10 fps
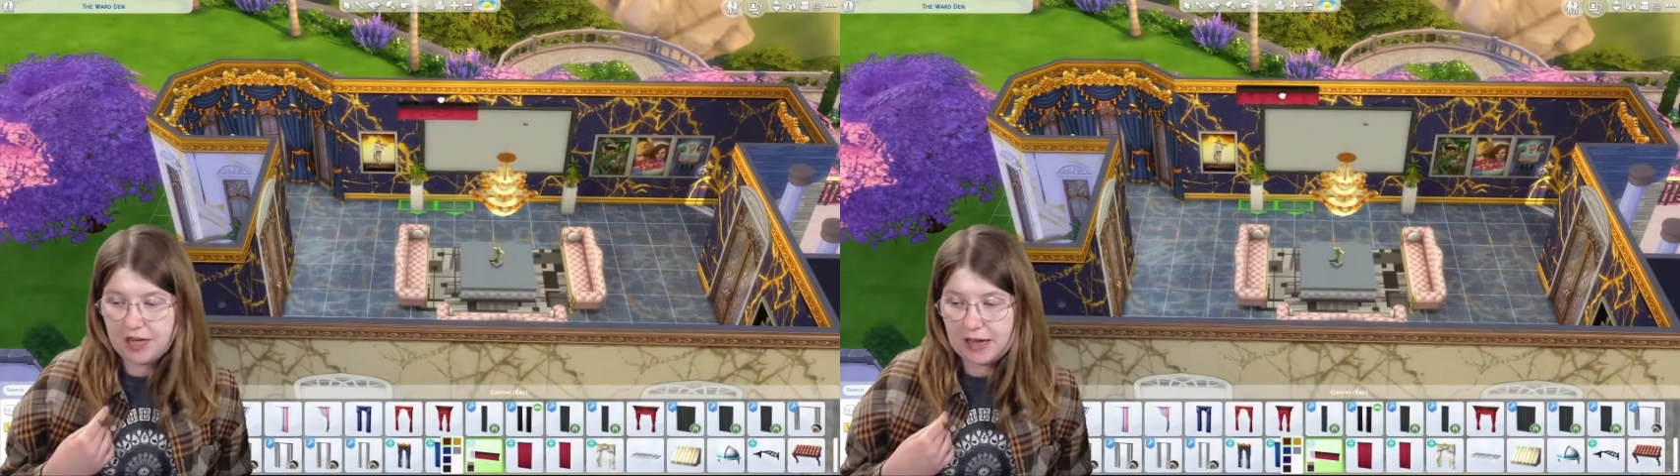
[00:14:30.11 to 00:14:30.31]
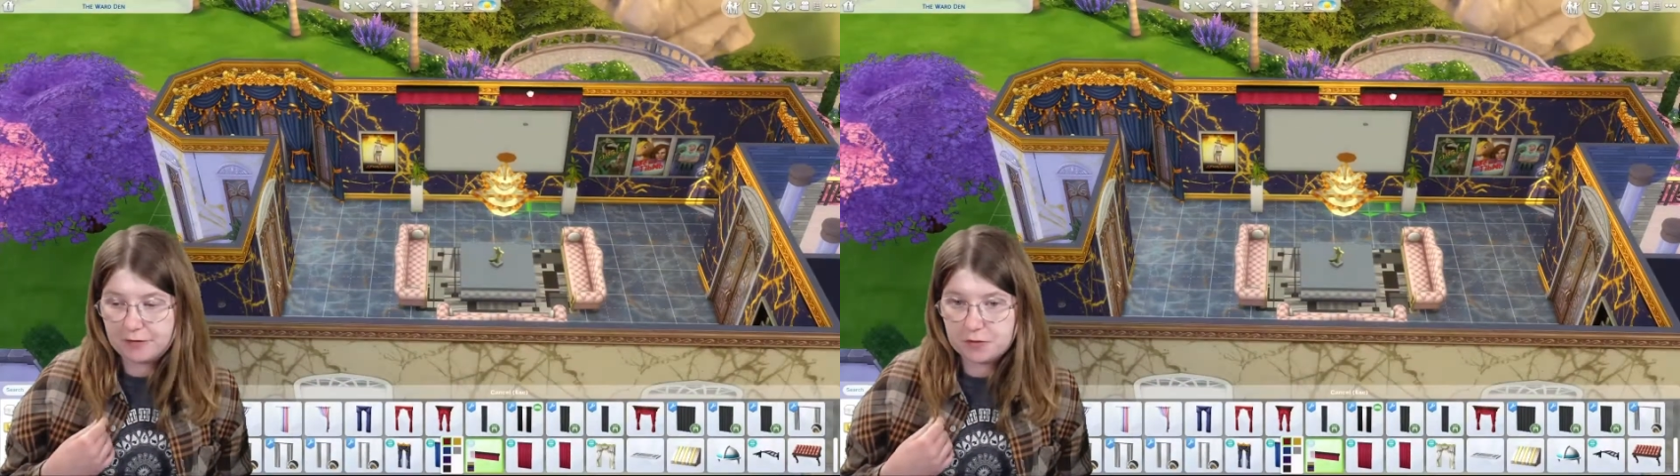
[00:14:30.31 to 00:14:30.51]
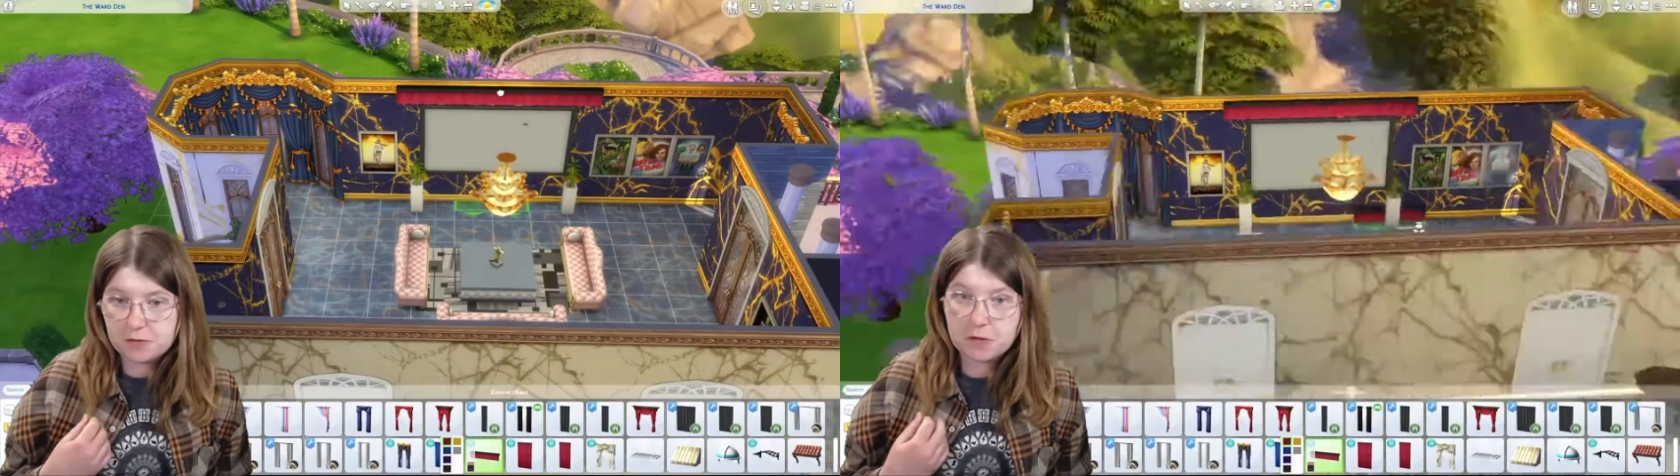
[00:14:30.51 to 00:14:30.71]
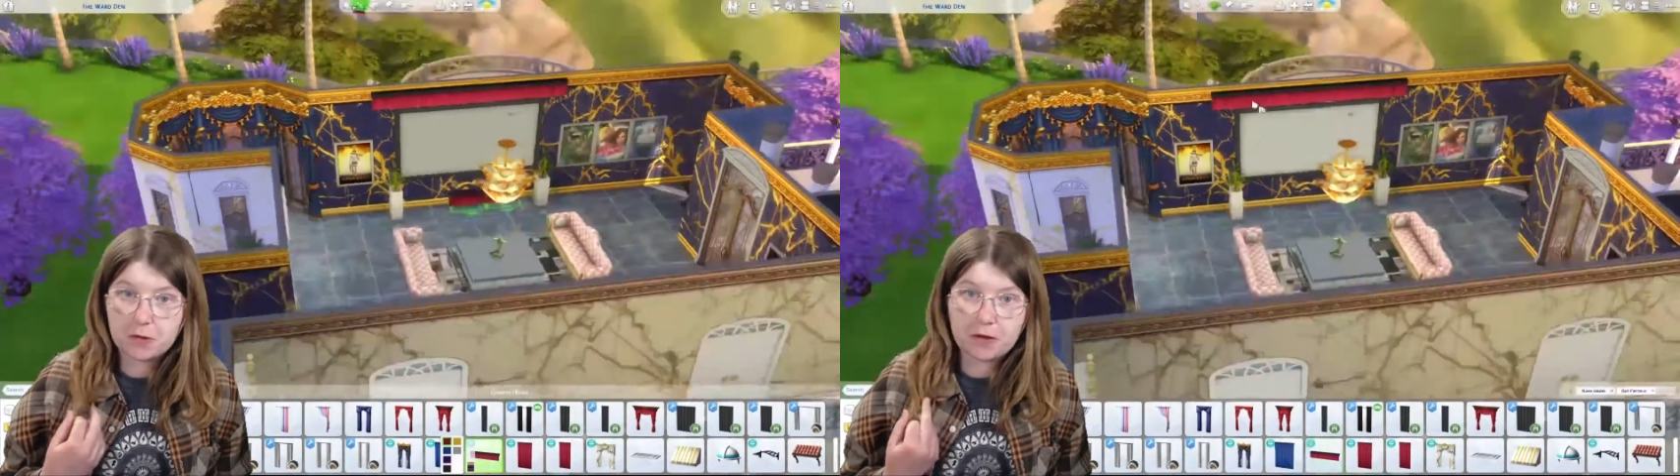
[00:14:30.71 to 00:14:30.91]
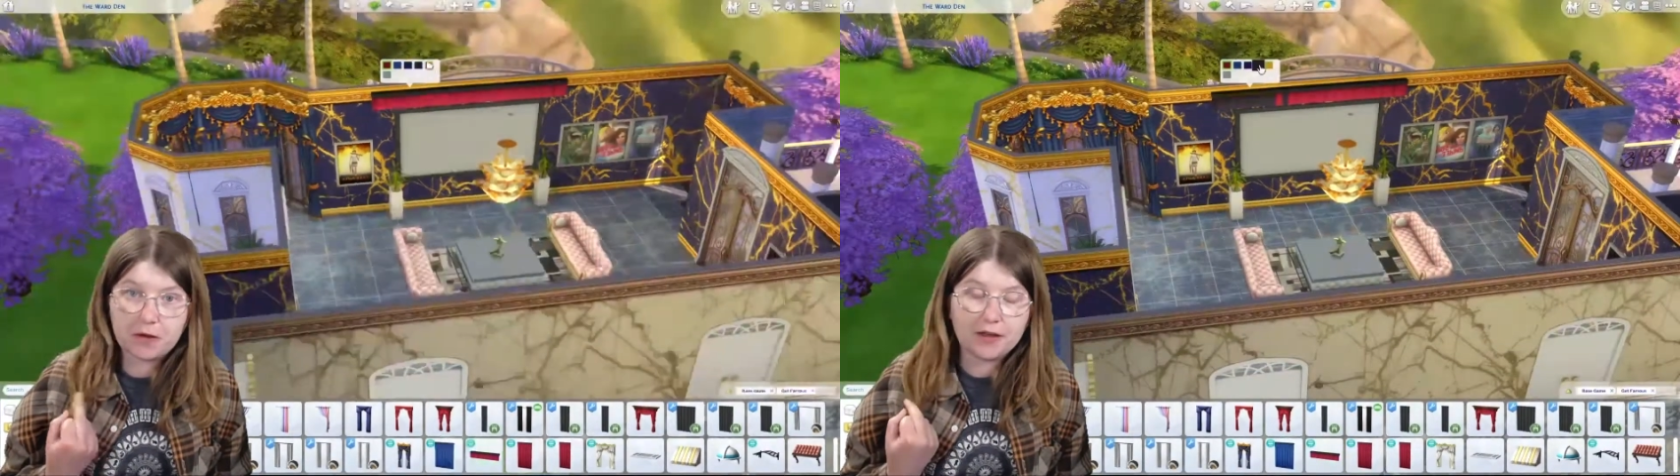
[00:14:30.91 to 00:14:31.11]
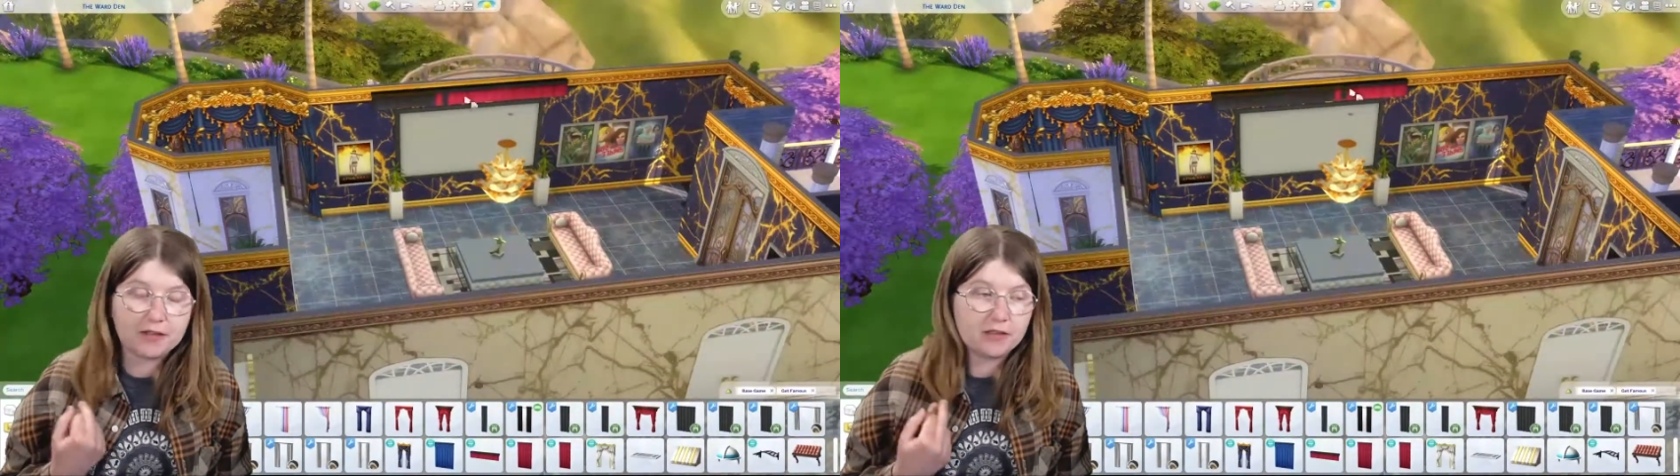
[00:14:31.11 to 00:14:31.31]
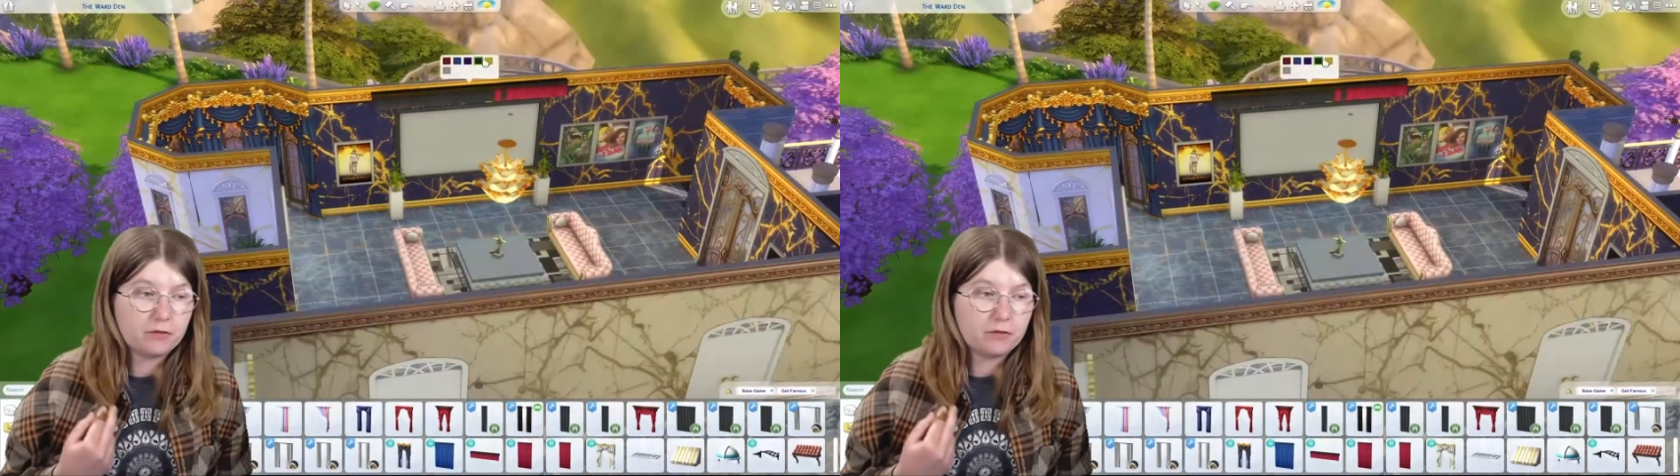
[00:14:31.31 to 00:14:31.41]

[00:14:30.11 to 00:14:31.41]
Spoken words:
have some soda and